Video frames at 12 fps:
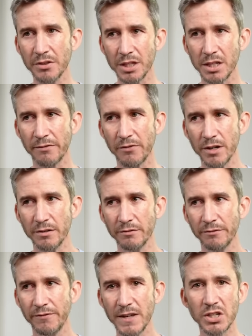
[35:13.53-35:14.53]
the different
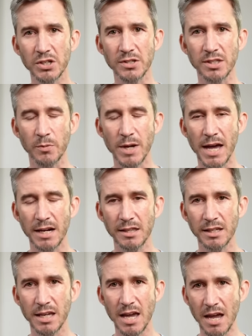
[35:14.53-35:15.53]
features that we had in
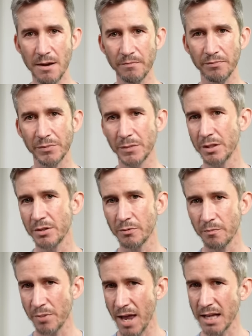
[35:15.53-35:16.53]
the game.
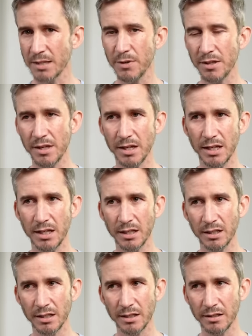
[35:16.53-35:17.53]

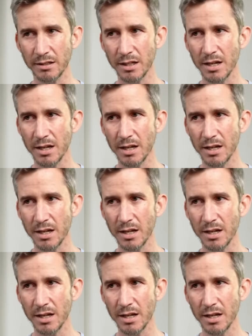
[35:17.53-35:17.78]
Blacksmithing and